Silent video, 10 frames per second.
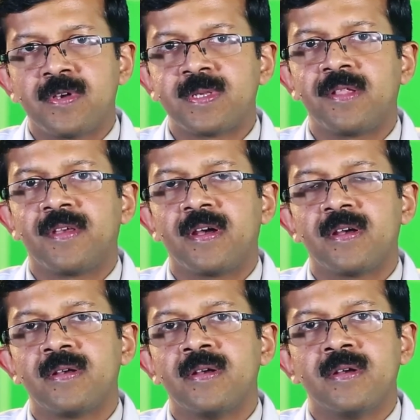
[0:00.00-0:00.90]
Fazil
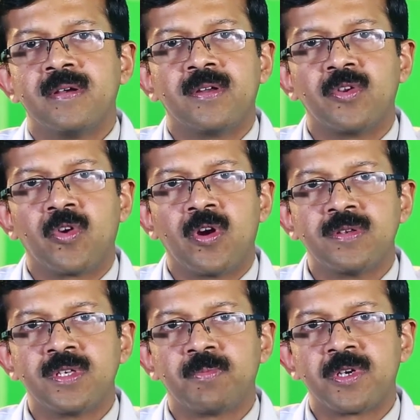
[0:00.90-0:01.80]
Thaha,
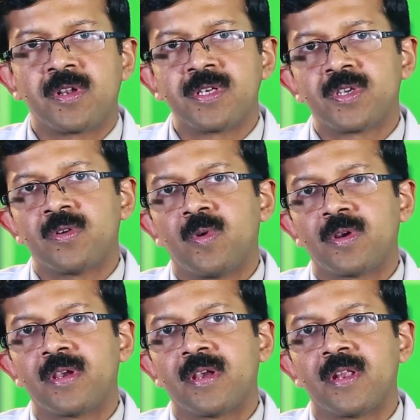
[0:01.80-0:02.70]
neurology specialist
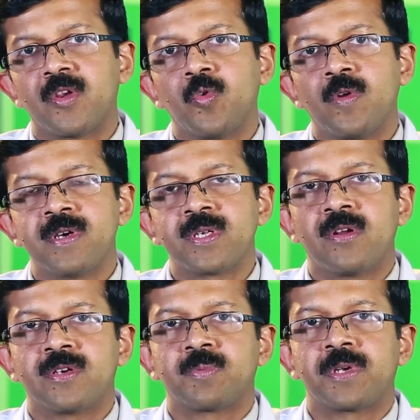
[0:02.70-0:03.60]
working in
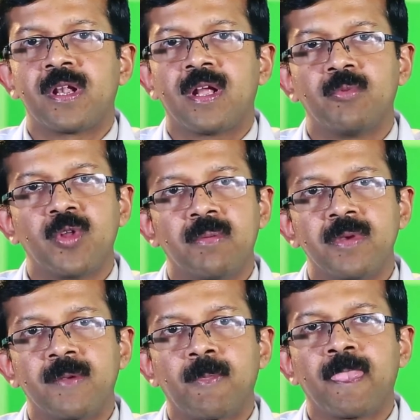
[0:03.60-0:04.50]
Universal Hospital, Abu
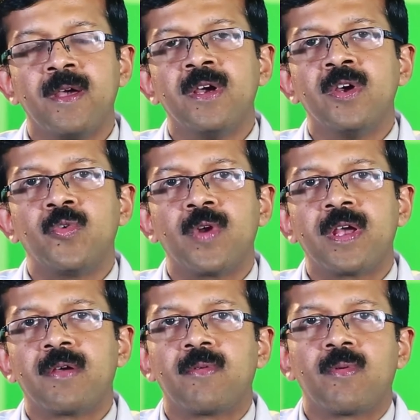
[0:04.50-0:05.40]
Dhabi.
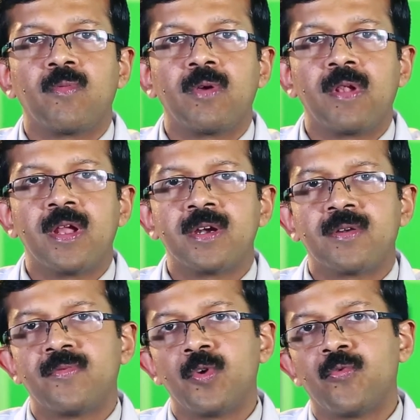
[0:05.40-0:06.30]
Today, we will learn
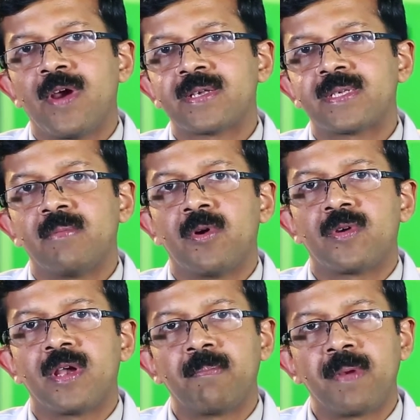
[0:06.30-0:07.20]
a few facts
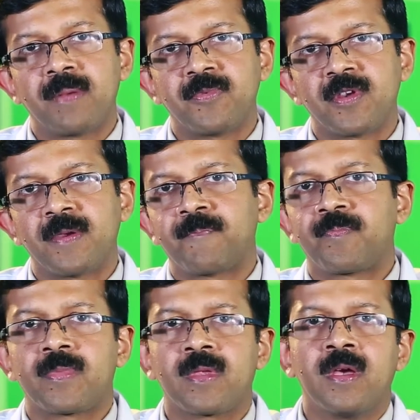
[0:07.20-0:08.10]
about epilepsy.
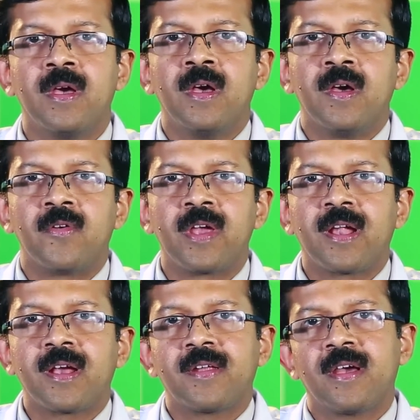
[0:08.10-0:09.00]

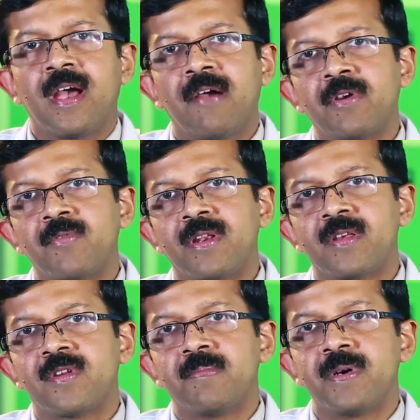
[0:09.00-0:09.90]
Recollect having
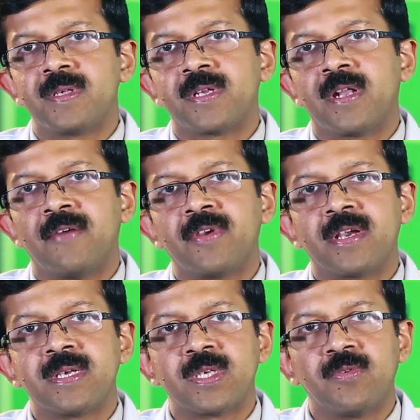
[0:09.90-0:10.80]
witnessed a person
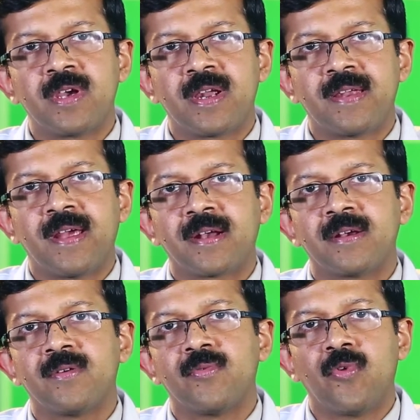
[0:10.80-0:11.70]
having a severe
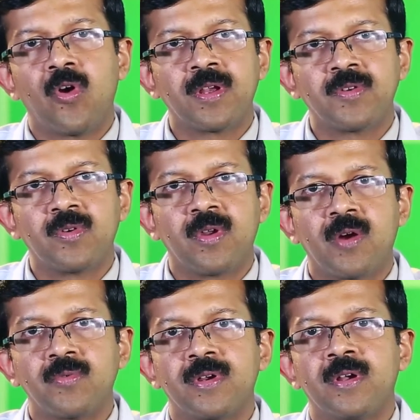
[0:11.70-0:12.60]
attack, falling to
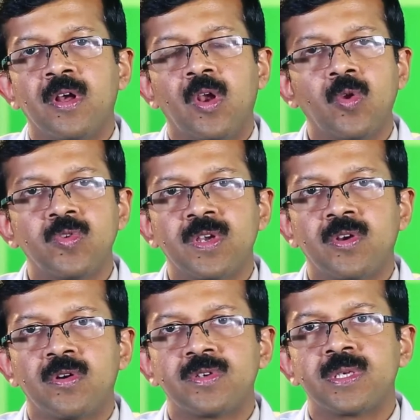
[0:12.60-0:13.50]
ground, losing
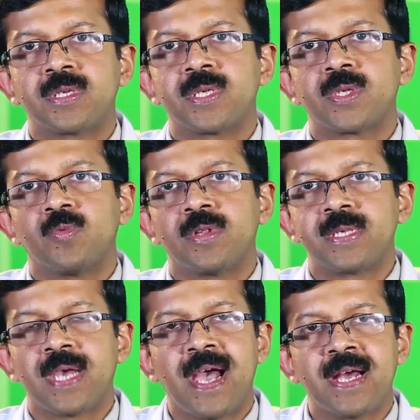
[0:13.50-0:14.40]
consciousness with
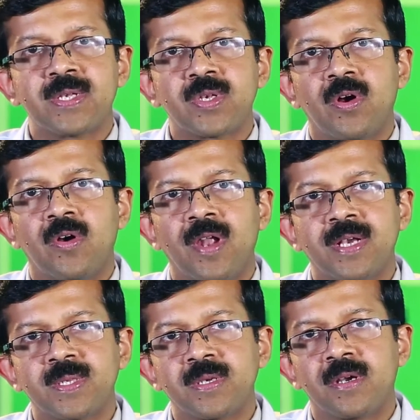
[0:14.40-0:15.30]
his hands or
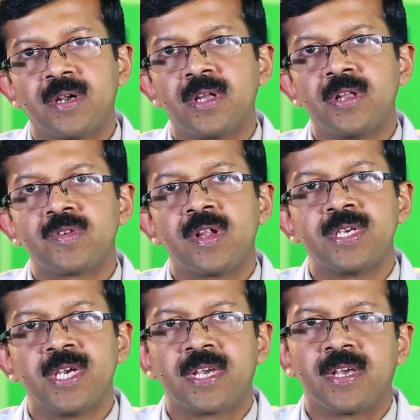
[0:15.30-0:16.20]
legs continuously
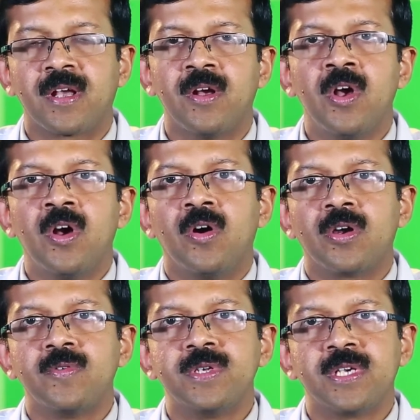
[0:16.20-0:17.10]
shaking
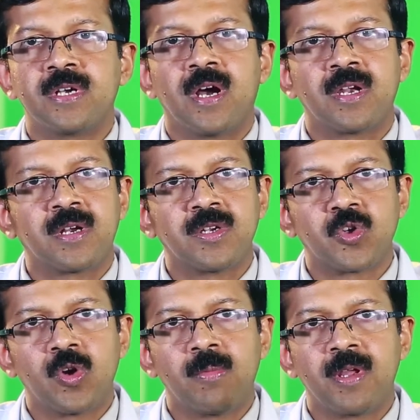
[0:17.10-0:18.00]
or twitching
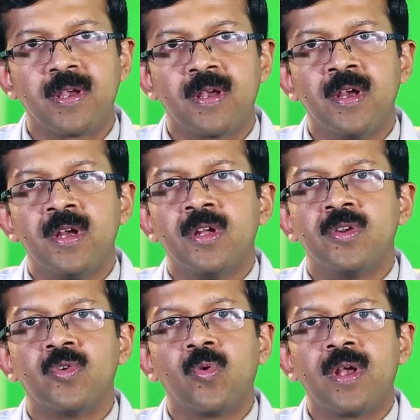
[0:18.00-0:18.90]
uncontrollably,
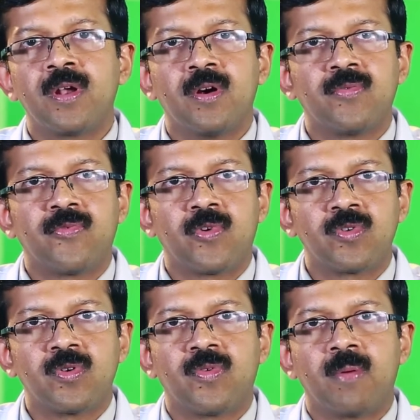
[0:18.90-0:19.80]
drooling of
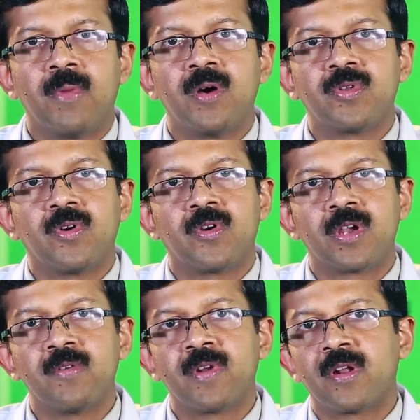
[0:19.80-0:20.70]
throat from mouth, or
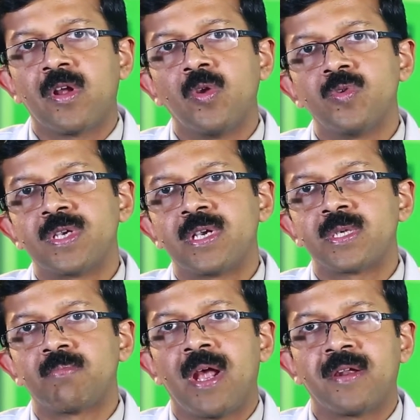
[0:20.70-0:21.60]
even losing
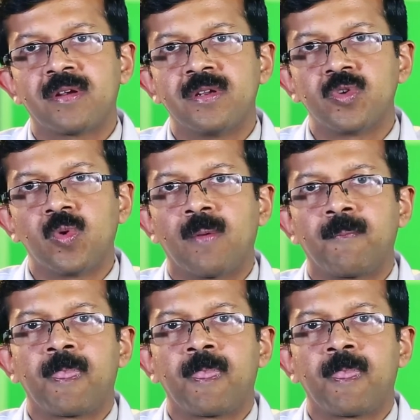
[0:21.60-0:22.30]
his bladder control.